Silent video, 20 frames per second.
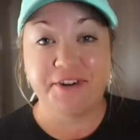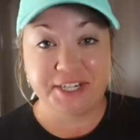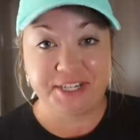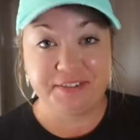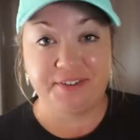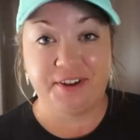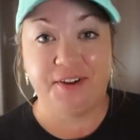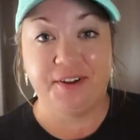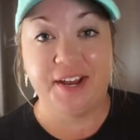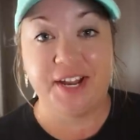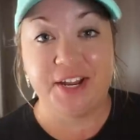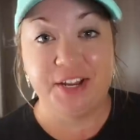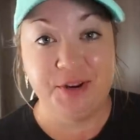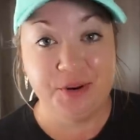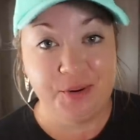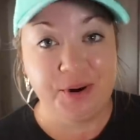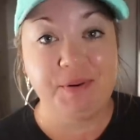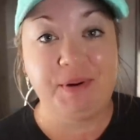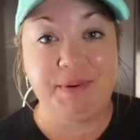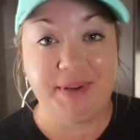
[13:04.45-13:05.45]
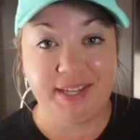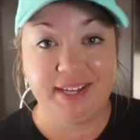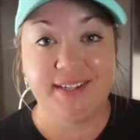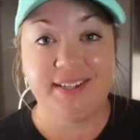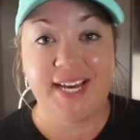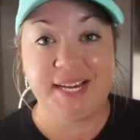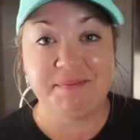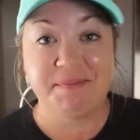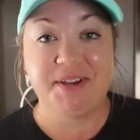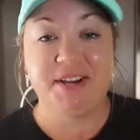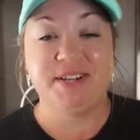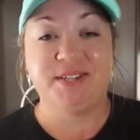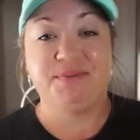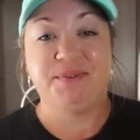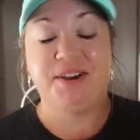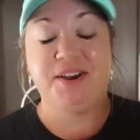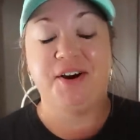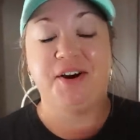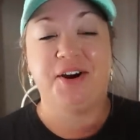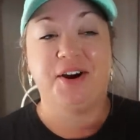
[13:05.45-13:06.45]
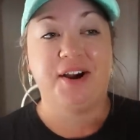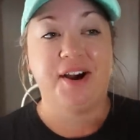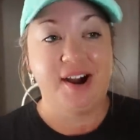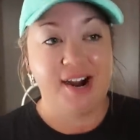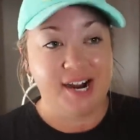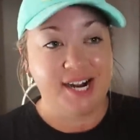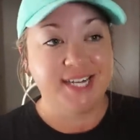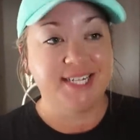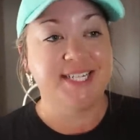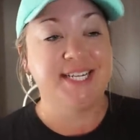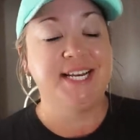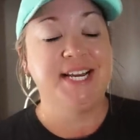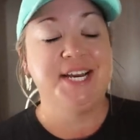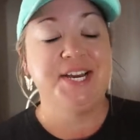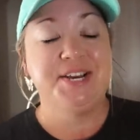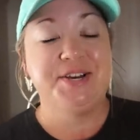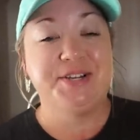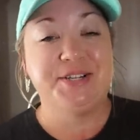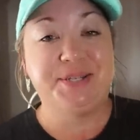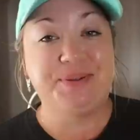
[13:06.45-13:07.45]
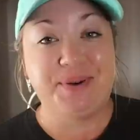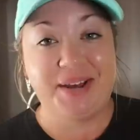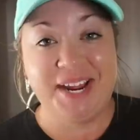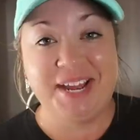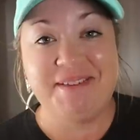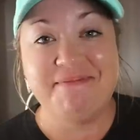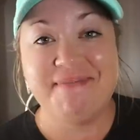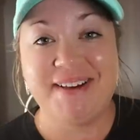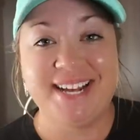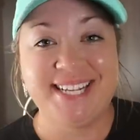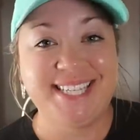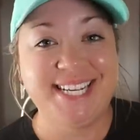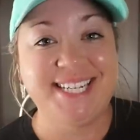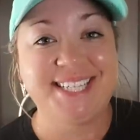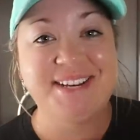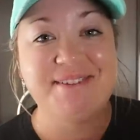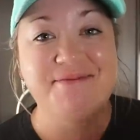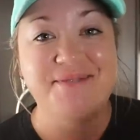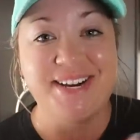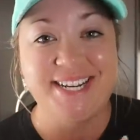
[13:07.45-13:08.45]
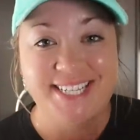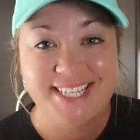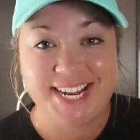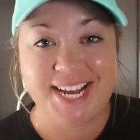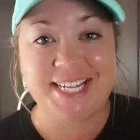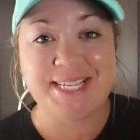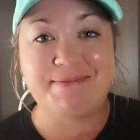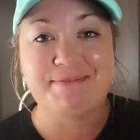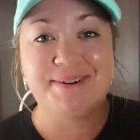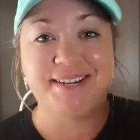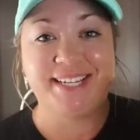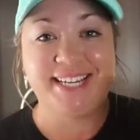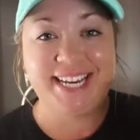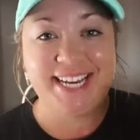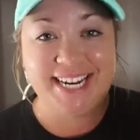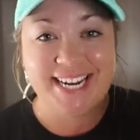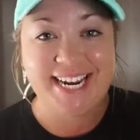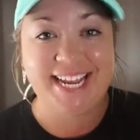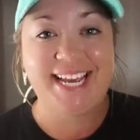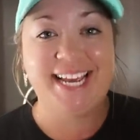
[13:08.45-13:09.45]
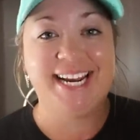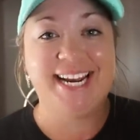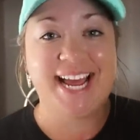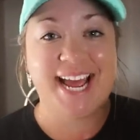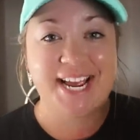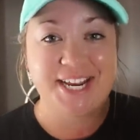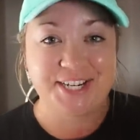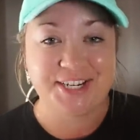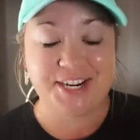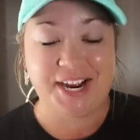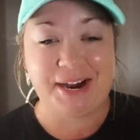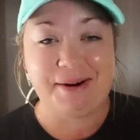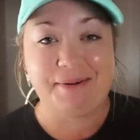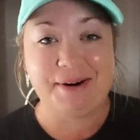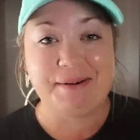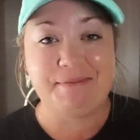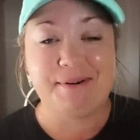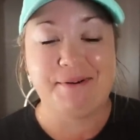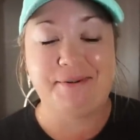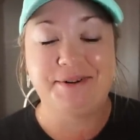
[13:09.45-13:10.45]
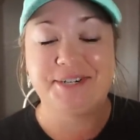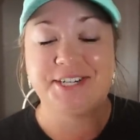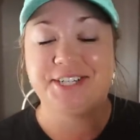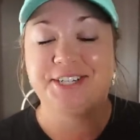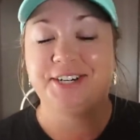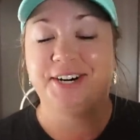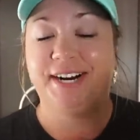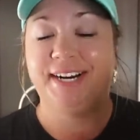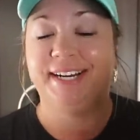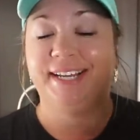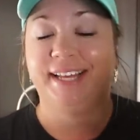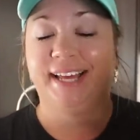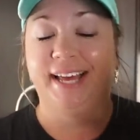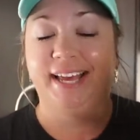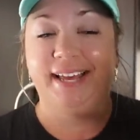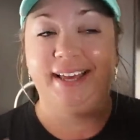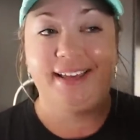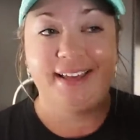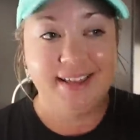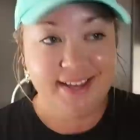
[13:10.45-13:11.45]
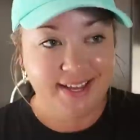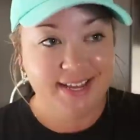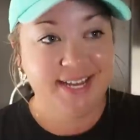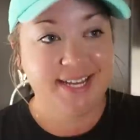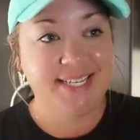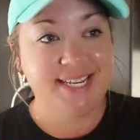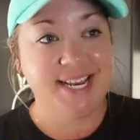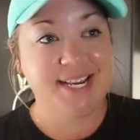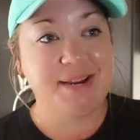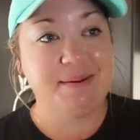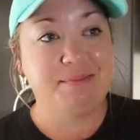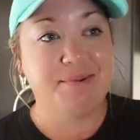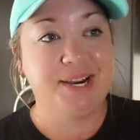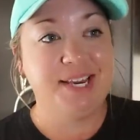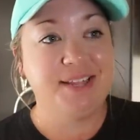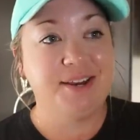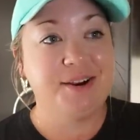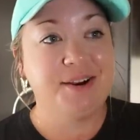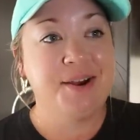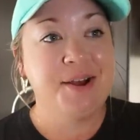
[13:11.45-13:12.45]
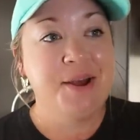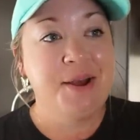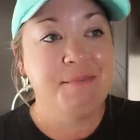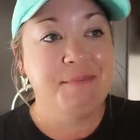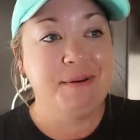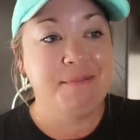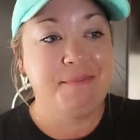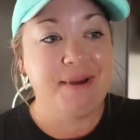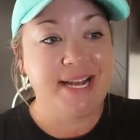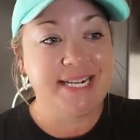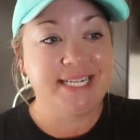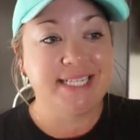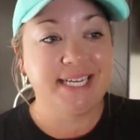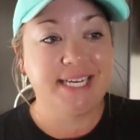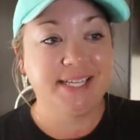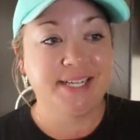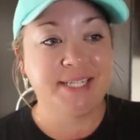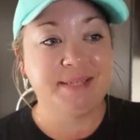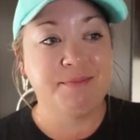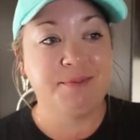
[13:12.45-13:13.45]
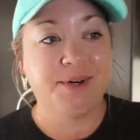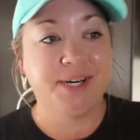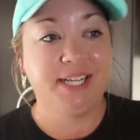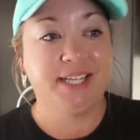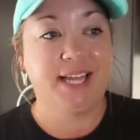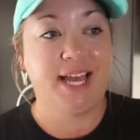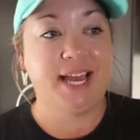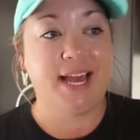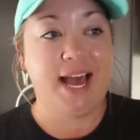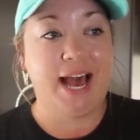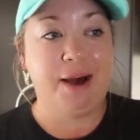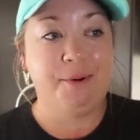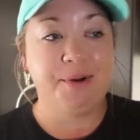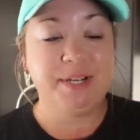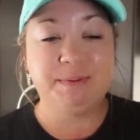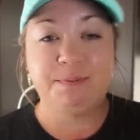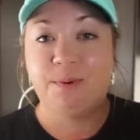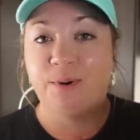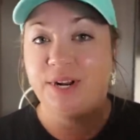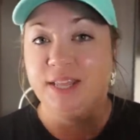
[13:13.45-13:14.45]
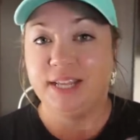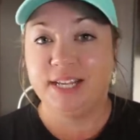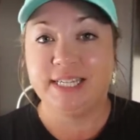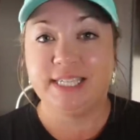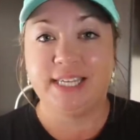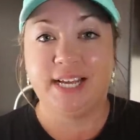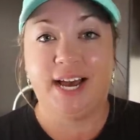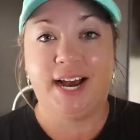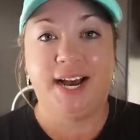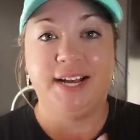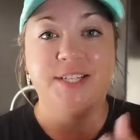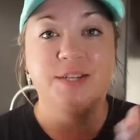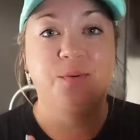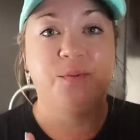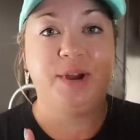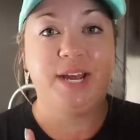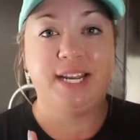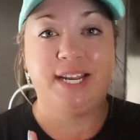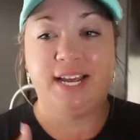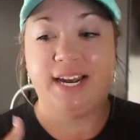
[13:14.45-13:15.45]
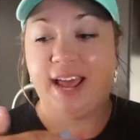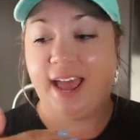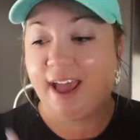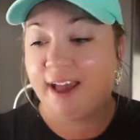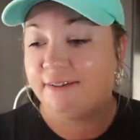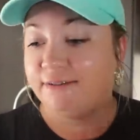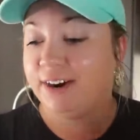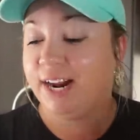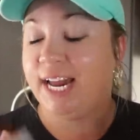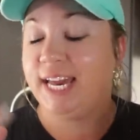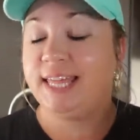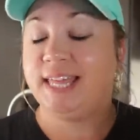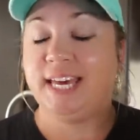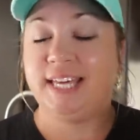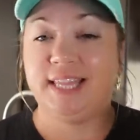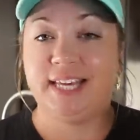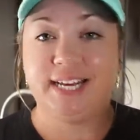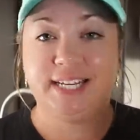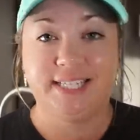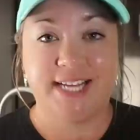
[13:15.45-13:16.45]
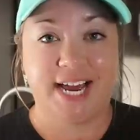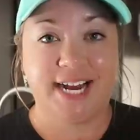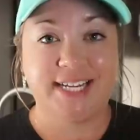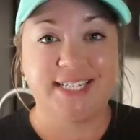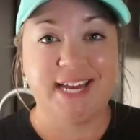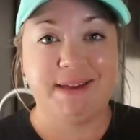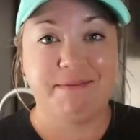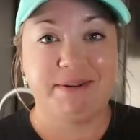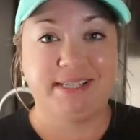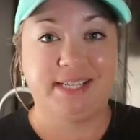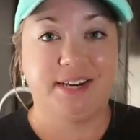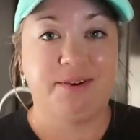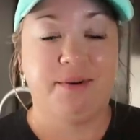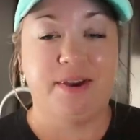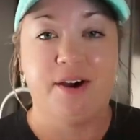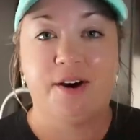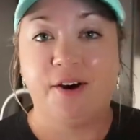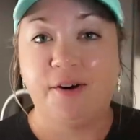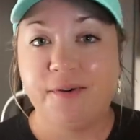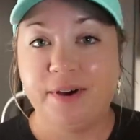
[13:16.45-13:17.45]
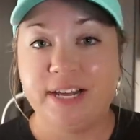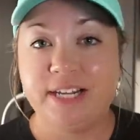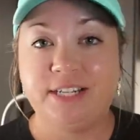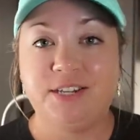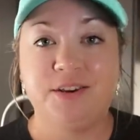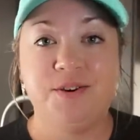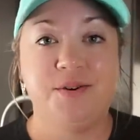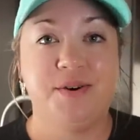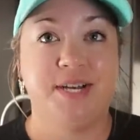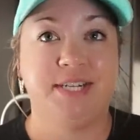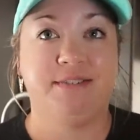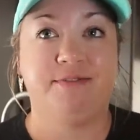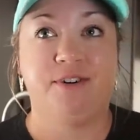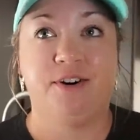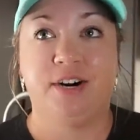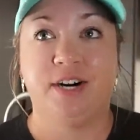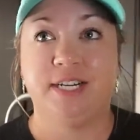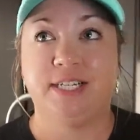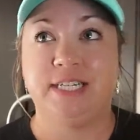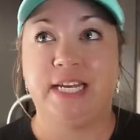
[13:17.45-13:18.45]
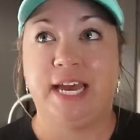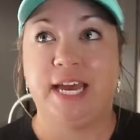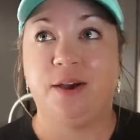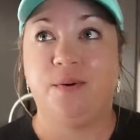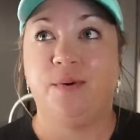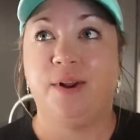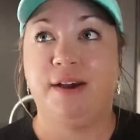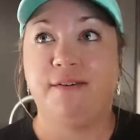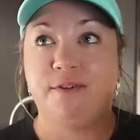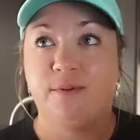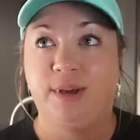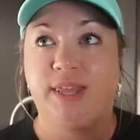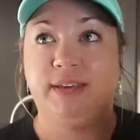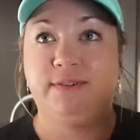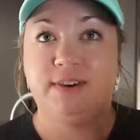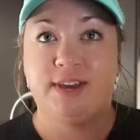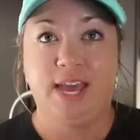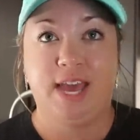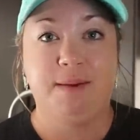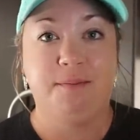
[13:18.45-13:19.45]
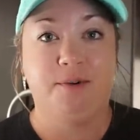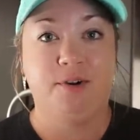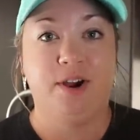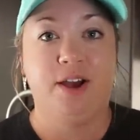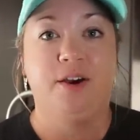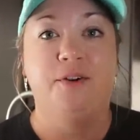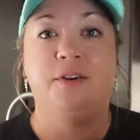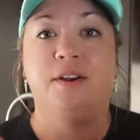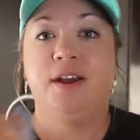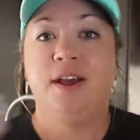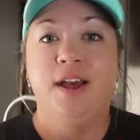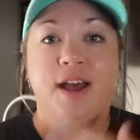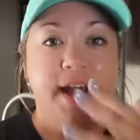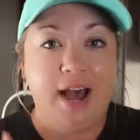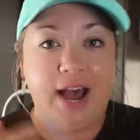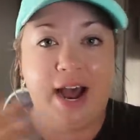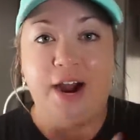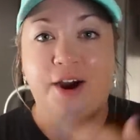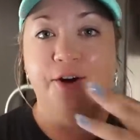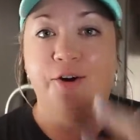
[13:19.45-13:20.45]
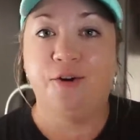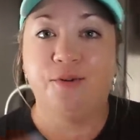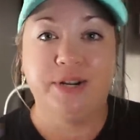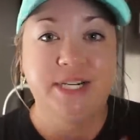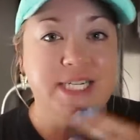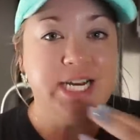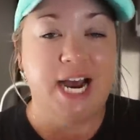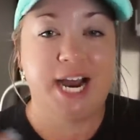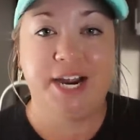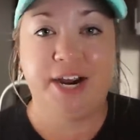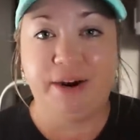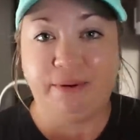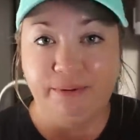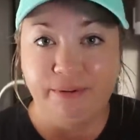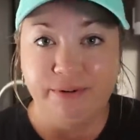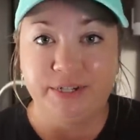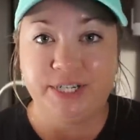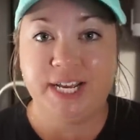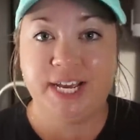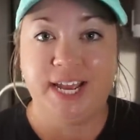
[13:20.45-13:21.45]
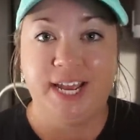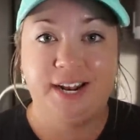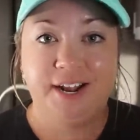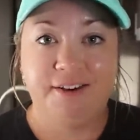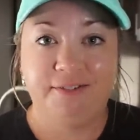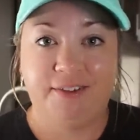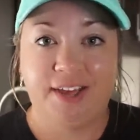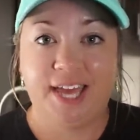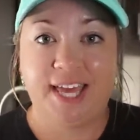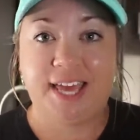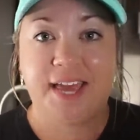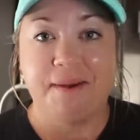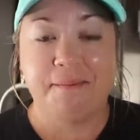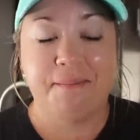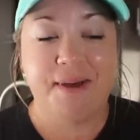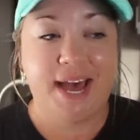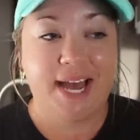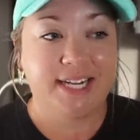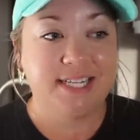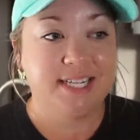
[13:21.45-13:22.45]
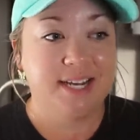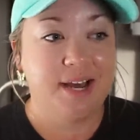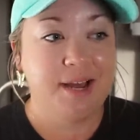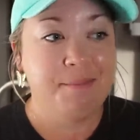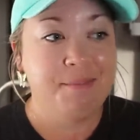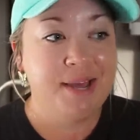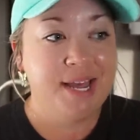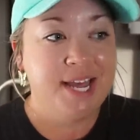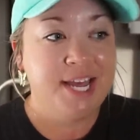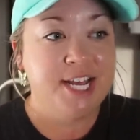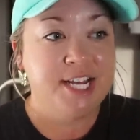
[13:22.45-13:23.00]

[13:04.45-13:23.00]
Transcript: First of all, ignore what we look like because we are hot, sweaty messes and we desperately need a shower, but we're just trying to like take a breather. But basically this morning, like I was pulling the slides, we did everything the exact same as like we always do as far as like whenever we leave a campground, our whole entire routine of like getting packed up.